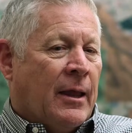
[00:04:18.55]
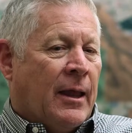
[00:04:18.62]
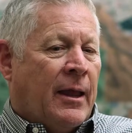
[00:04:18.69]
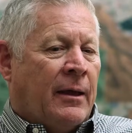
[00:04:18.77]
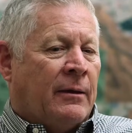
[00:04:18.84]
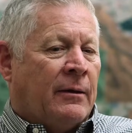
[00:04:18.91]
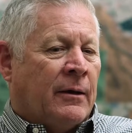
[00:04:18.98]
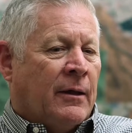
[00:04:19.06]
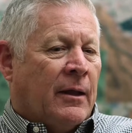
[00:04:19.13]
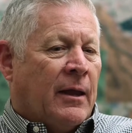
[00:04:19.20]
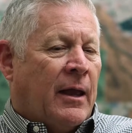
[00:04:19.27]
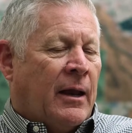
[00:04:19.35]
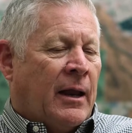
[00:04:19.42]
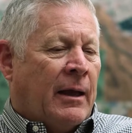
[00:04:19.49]
And
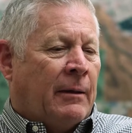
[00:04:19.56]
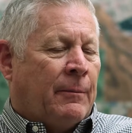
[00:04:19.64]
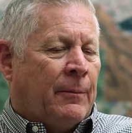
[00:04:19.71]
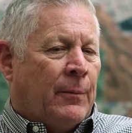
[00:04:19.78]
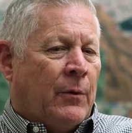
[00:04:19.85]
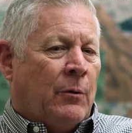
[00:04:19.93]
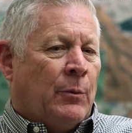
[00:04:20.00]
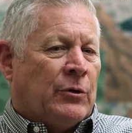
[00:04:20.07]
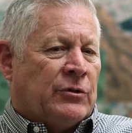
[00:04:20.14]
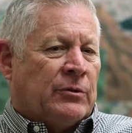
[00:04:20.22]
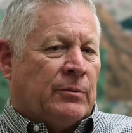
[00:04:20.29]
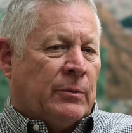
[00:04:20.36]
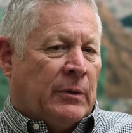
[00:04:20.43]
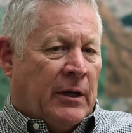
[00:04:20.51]
I
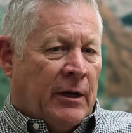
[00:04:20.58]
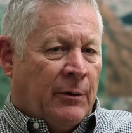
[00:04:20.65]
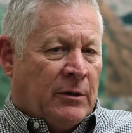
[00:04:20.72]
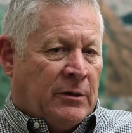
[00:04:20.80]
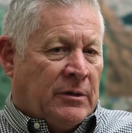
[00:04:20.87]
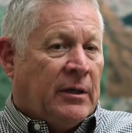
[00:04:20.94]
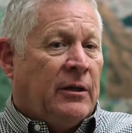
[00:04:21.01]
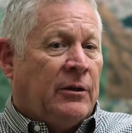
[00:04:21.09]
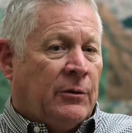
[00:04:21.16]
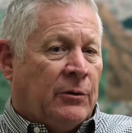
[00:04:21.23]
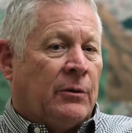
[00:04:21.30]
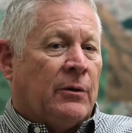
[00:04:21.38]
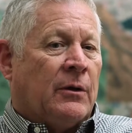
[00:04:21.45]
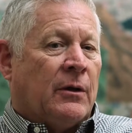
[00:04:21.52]
almost guarantee
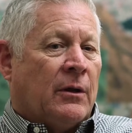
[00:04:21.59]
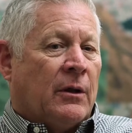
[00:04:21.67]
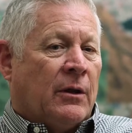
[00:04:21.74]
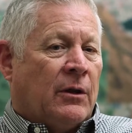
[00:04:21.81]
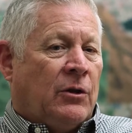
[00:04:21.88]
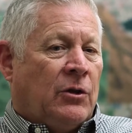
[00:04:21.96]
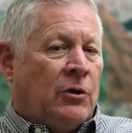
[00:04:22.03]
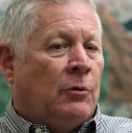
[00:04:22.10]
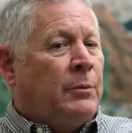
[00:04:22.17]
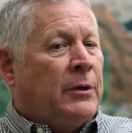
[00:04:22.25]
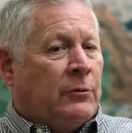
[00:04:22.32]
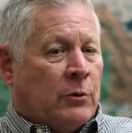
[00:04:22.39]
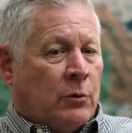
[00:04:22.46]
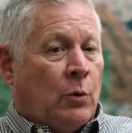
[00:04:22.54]
you'll
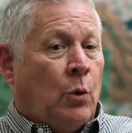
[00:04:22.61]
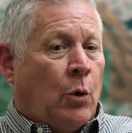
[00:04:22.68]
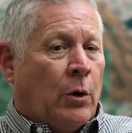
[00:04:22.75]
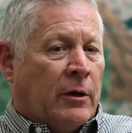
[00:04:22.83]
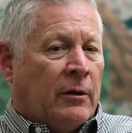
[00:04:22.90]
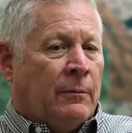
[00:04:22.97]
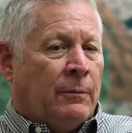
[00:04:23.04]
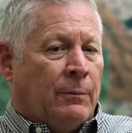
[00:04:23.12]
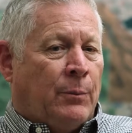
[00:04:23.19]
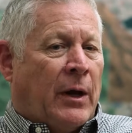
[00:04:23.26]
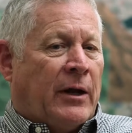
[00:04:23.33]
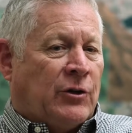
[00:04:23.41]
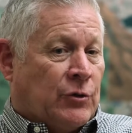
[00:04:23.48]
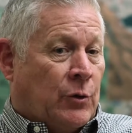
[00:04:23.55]
be rewarded
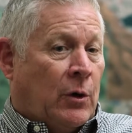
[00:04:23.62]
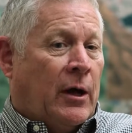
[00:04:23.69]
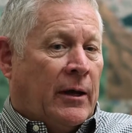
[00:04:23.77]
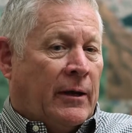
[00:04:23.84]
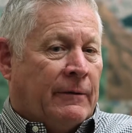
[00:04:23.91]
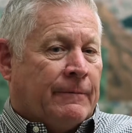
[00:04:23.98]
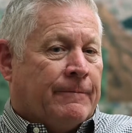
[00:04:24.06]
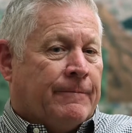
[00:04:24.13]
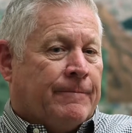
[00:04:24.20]
by trying.